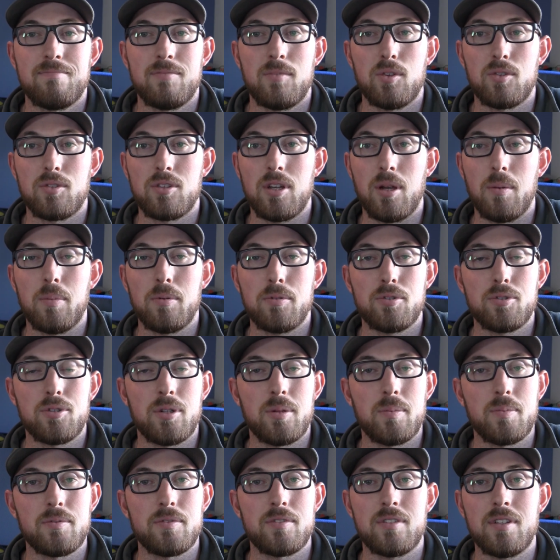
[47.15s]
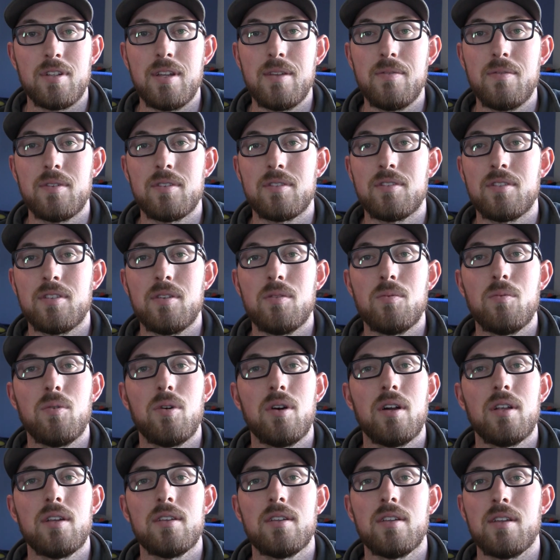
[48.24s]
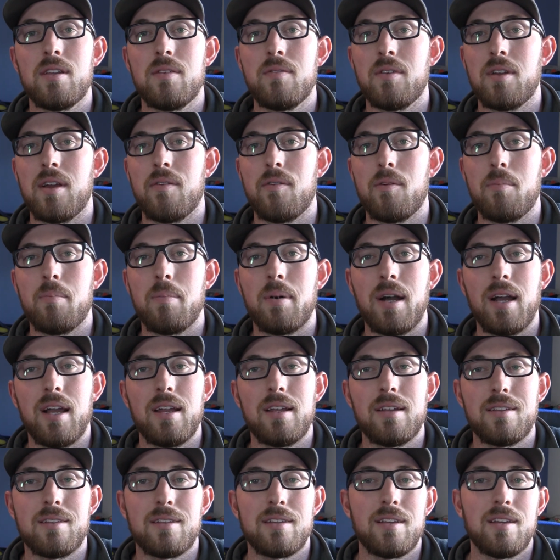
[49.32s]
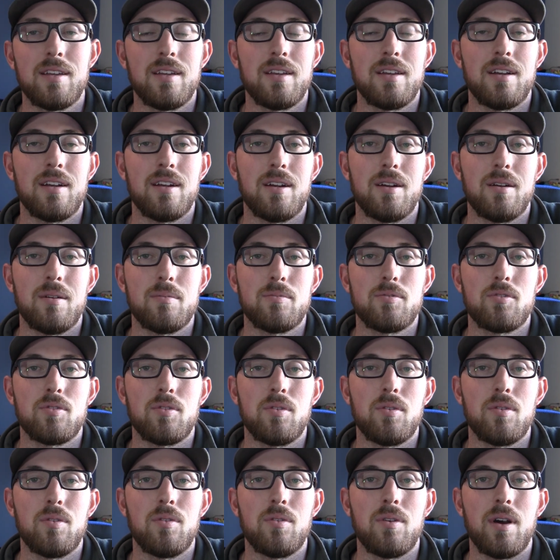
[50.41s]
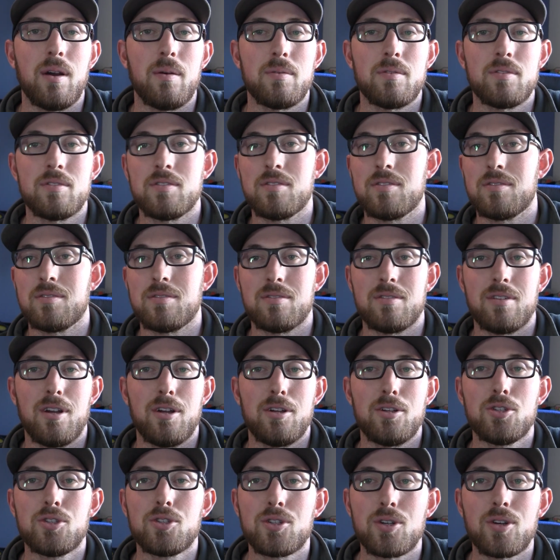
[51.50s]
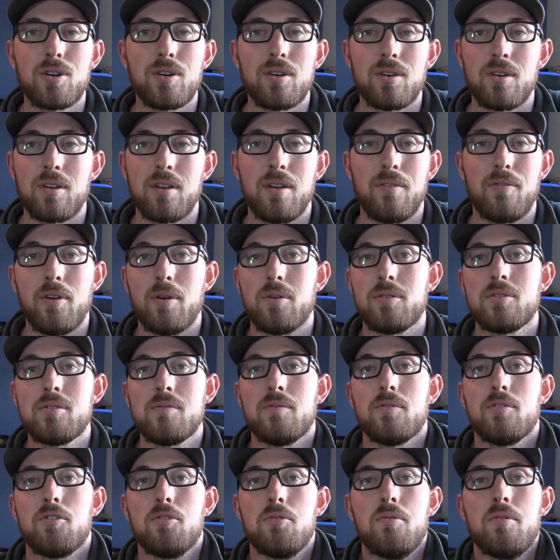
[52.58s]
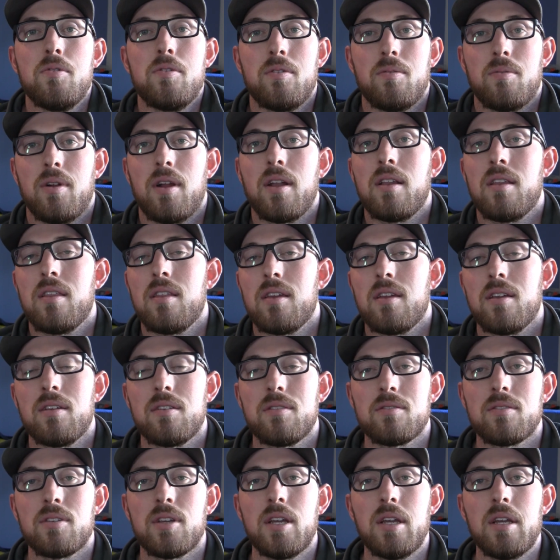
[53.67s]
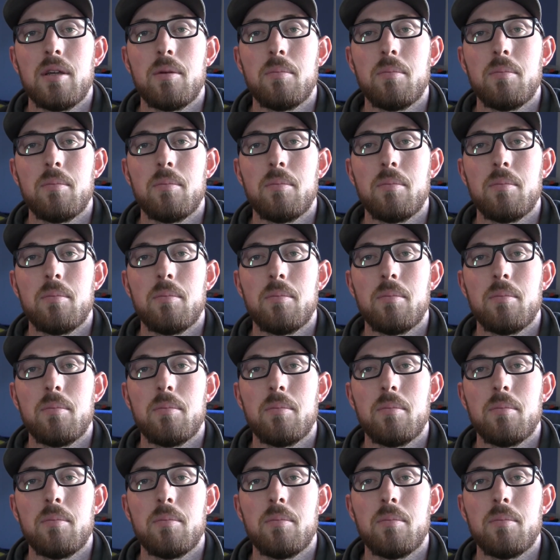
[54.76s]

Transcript: Those couple trips, didn't even see one, didn't even have a bite, so I was unsure if I was even doing the right things.